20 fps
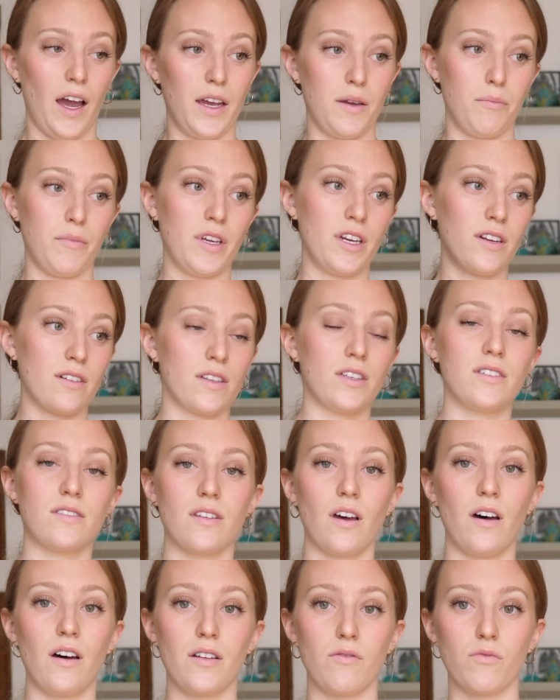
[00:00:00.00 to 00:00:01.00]
I immediately
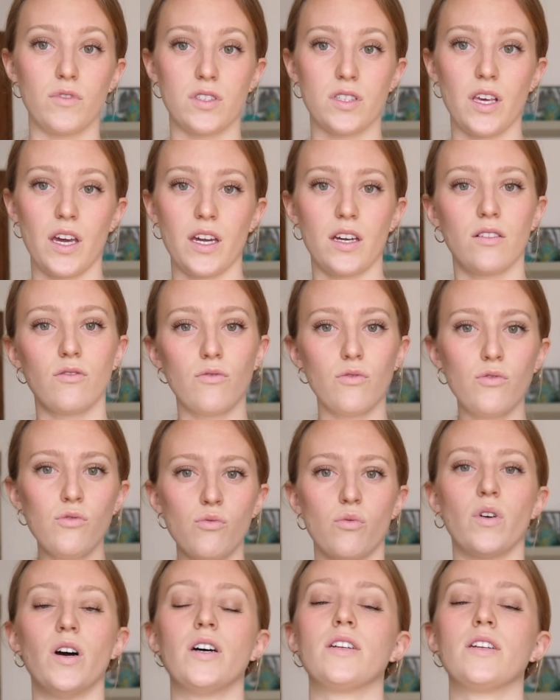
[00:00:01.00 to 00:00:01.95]
saw it and was like, ooh,